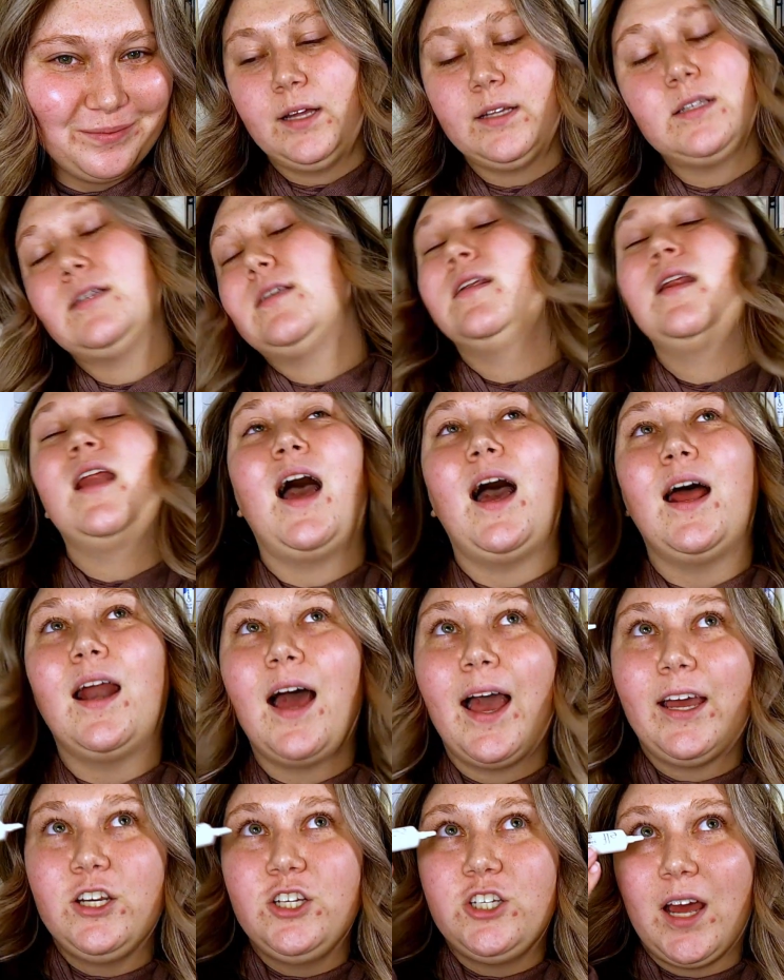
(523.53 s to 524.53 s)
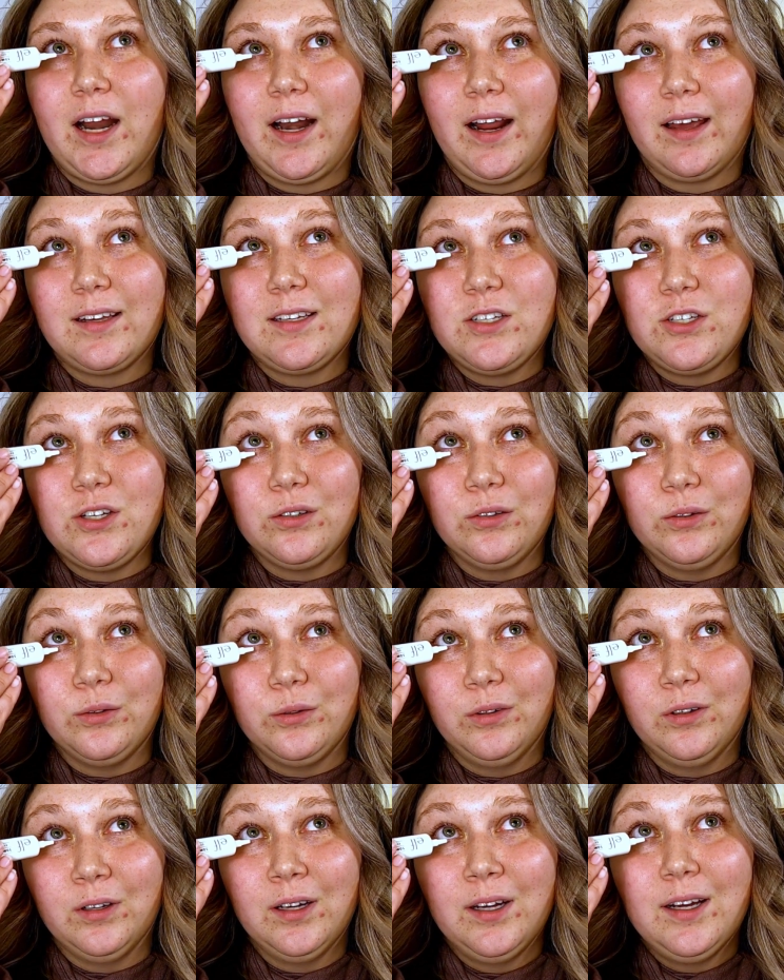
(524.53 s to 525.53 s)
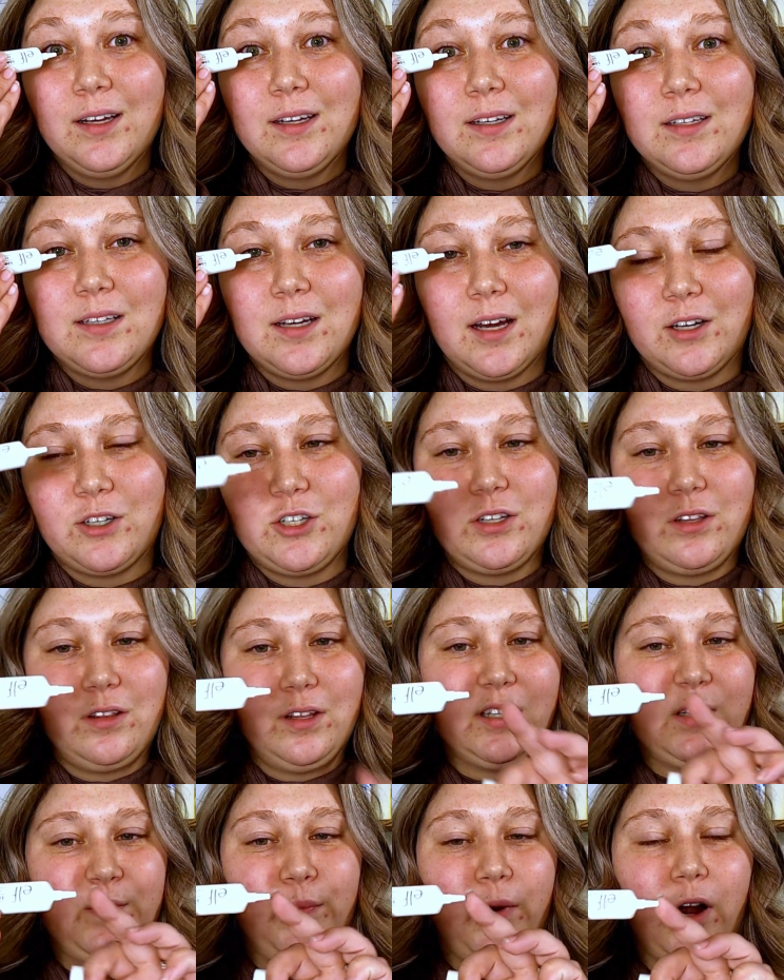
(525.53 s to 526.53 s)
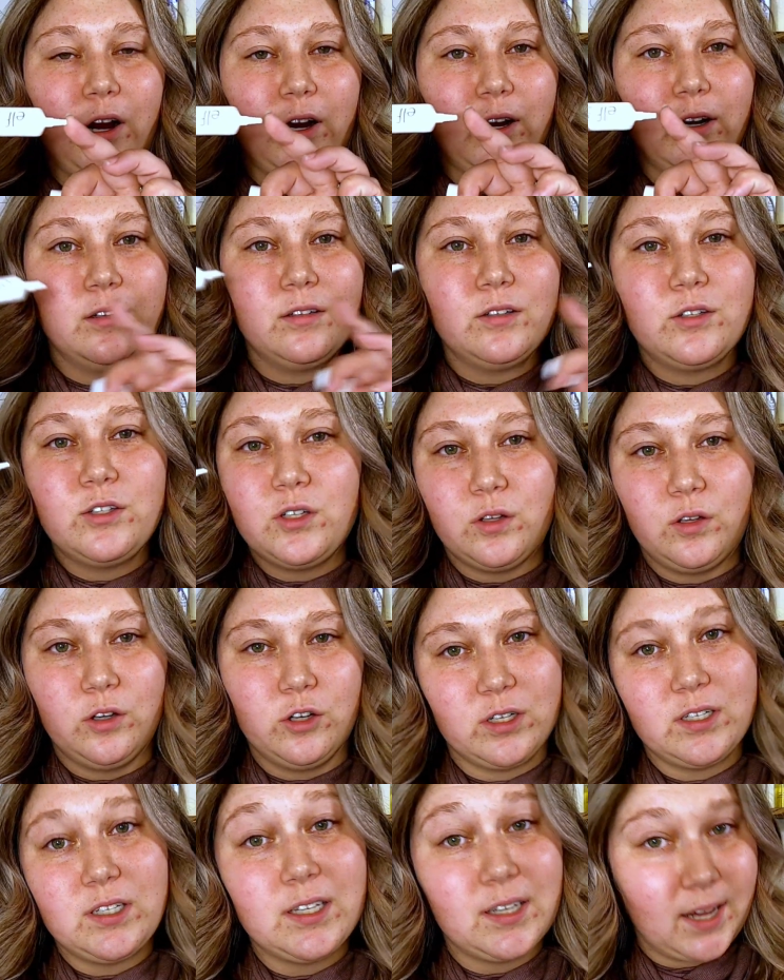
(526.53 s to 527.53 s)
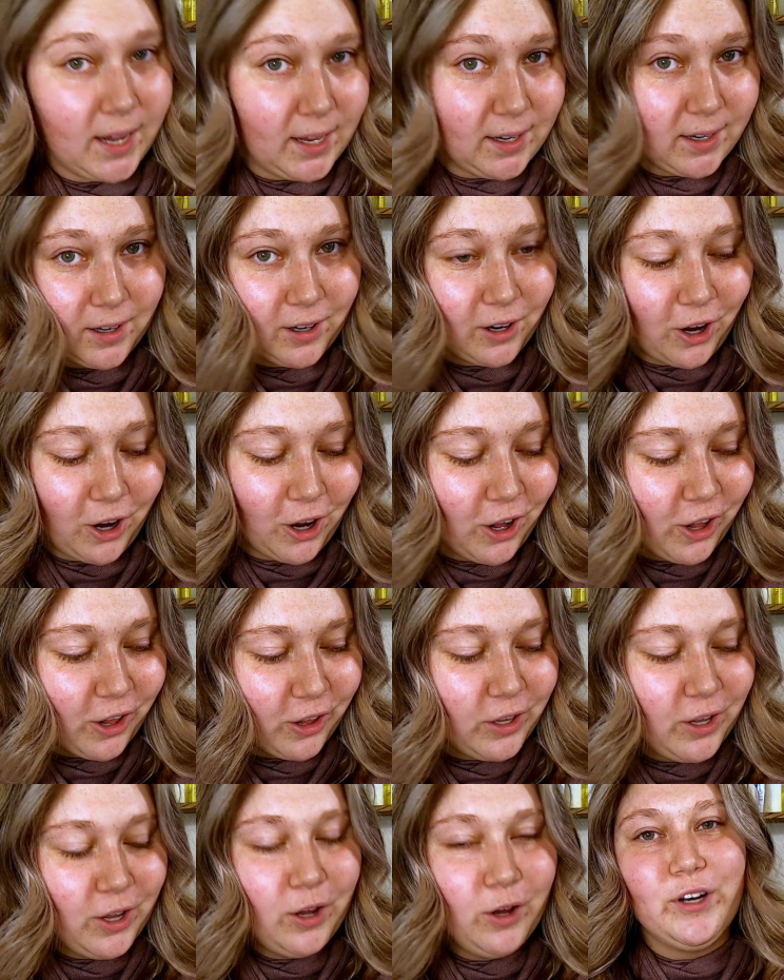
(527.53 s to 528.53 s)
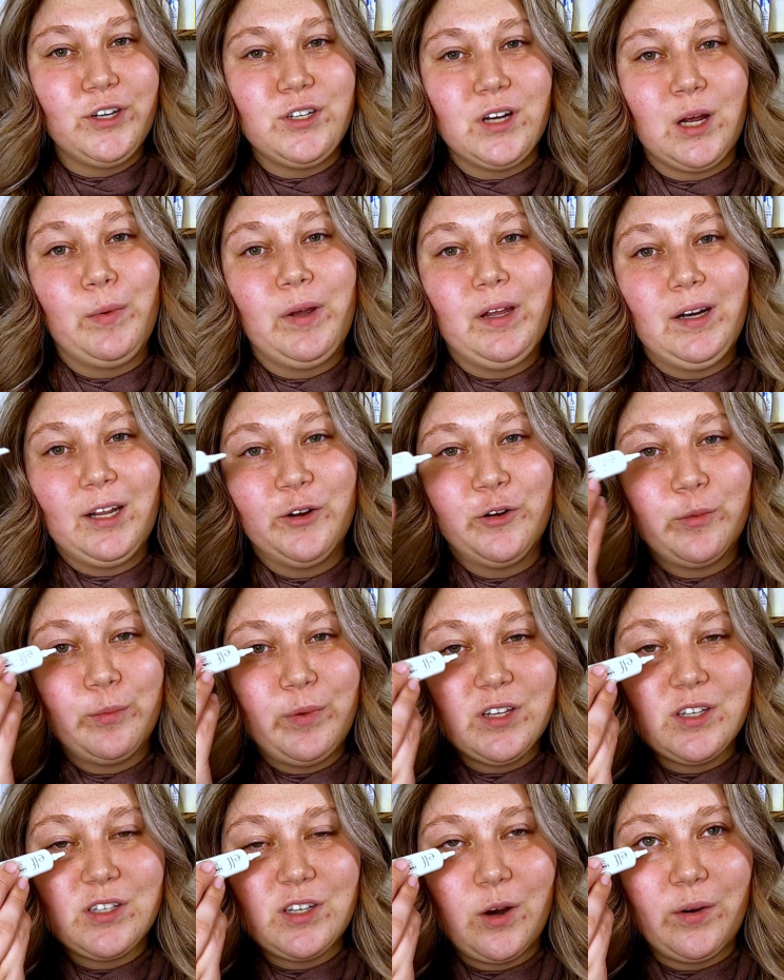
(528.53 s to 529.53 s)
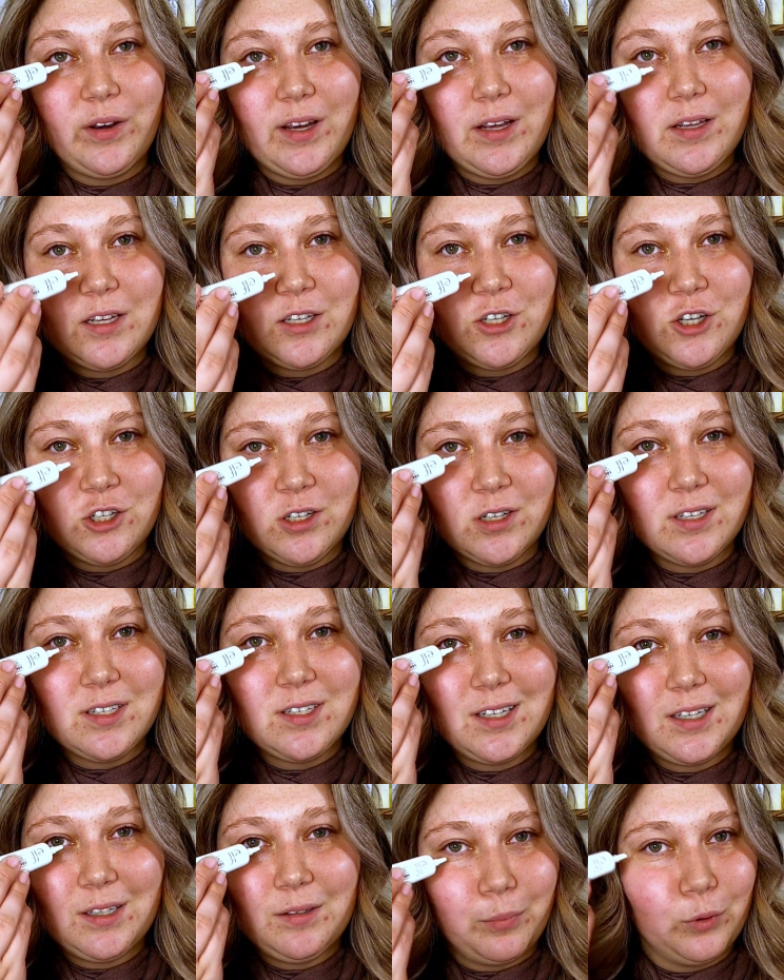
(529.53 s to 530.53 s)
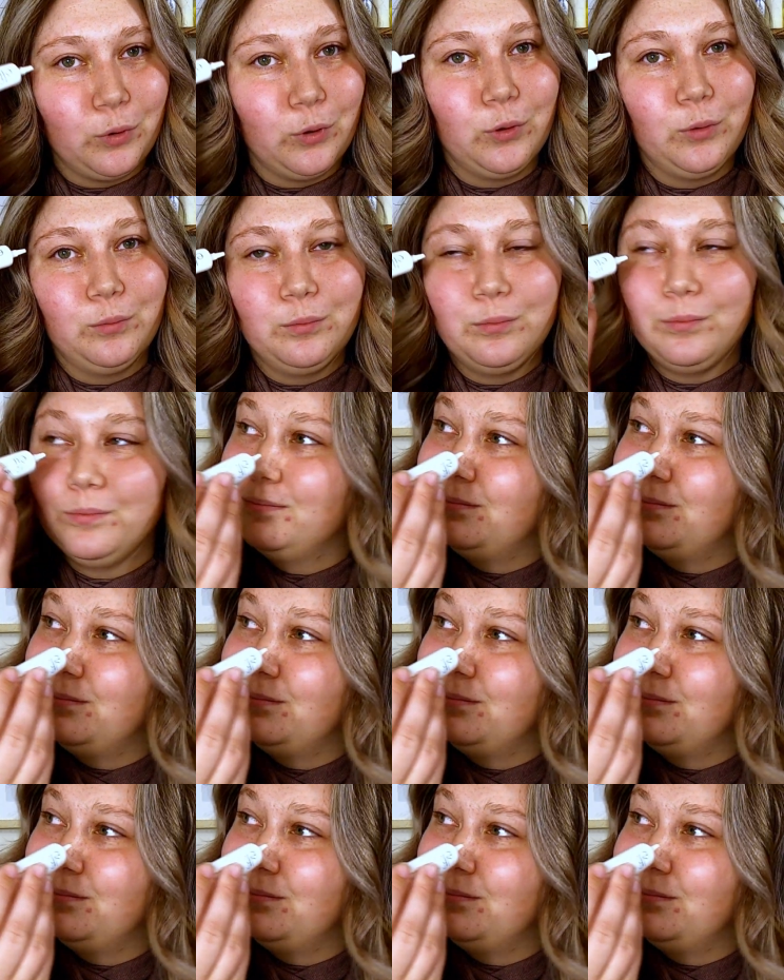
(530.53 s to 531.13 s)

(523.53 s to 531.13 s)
It's not hygienic to touch this part to your skin at all, which, I mean, it would be so easy to just boom,